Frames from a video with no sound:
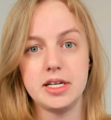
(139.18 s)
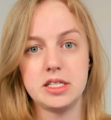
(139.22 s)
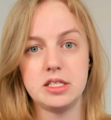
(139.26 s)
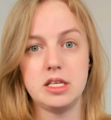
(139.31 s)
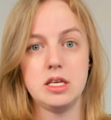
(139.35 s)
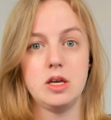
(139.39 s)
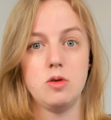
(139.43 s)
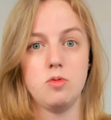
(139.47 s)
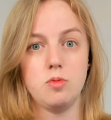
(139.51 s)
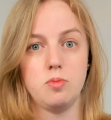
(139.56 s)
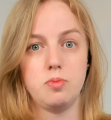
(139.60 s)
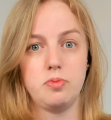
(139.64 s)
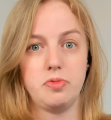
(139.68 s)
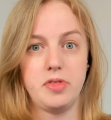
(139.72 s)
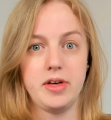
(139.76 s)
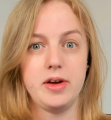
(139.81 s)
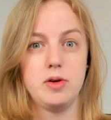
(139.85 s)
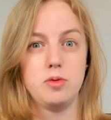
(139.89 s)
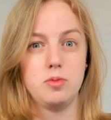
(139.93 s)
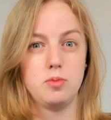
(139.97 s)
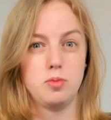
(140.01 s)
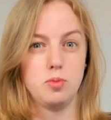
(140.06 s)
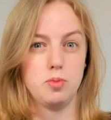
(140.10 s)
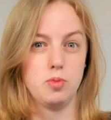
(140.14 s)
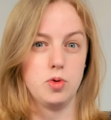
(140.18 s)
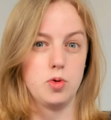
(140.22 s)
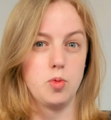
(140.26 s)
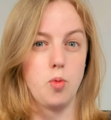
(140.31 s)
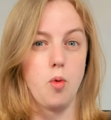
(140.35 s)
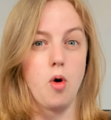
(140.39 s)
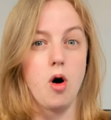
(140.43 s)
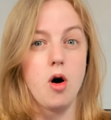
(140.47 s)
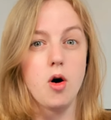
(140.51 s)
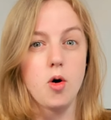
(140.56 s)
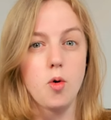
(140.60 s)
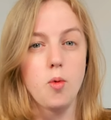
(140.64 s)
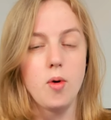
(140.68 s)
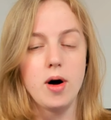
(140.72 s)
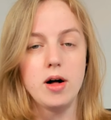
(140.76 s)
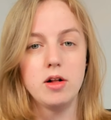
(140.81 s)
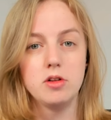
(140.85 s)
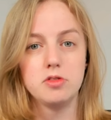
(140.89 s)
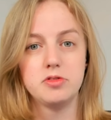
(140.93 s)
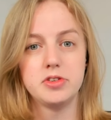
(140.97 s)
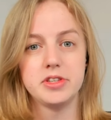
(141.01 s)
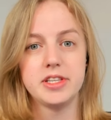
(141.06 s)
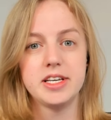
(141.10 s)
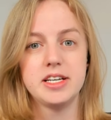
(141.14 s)
that you think would work well
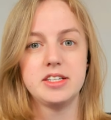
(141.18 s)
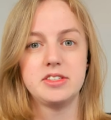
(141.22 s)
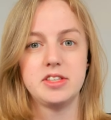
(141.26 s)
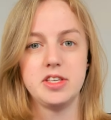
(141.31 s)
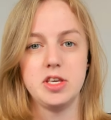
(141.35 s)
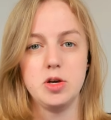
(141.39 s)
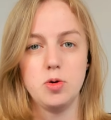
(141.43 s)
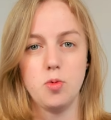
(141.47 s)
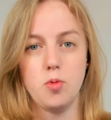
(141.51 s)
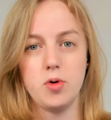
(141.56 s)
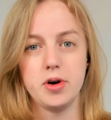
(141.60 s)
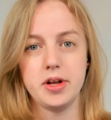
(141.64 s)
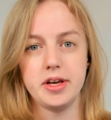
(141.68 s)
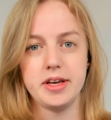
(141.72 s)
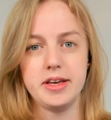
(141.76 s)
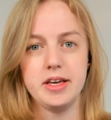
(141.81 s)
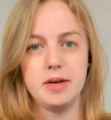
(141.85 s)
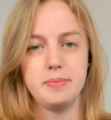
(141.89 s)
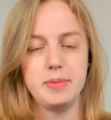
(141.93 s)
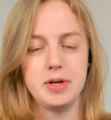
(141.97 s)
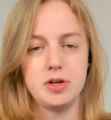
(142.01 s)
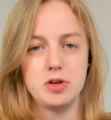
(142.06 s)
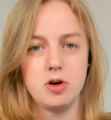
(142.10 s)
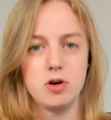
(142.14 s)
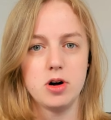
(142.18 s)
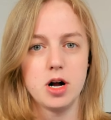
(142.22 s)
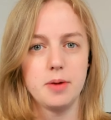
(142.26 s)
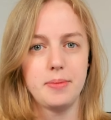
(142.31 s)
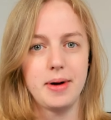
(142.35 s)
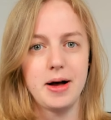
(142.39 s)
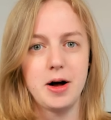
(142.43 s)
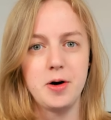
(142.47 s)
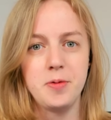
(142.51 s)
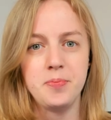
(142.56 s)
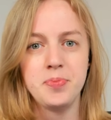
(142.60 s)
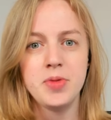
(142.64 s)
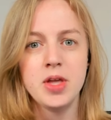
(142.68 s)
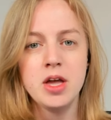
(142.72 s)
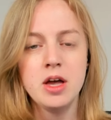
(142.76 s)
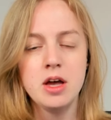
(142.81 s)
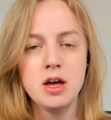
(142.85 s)
for this, that you want to hear me talk about,